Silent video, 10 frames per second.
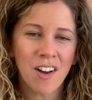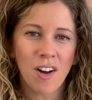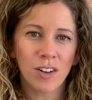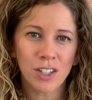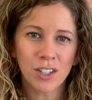
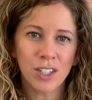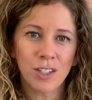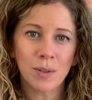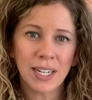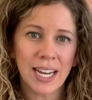All you're going to
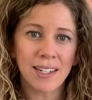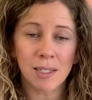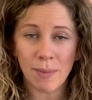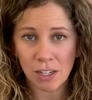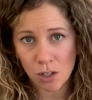do again
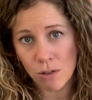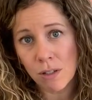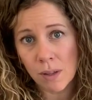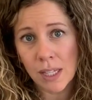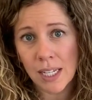is make sure
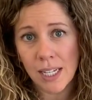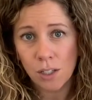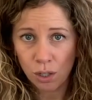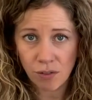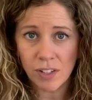that the
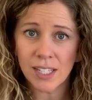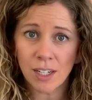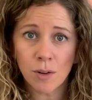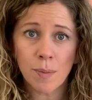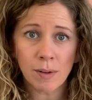surface that
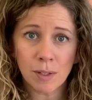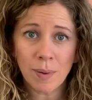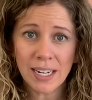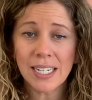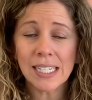you're about to
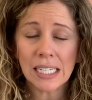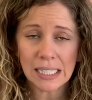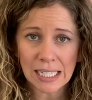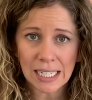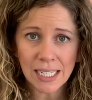paint is
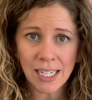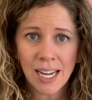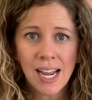clean.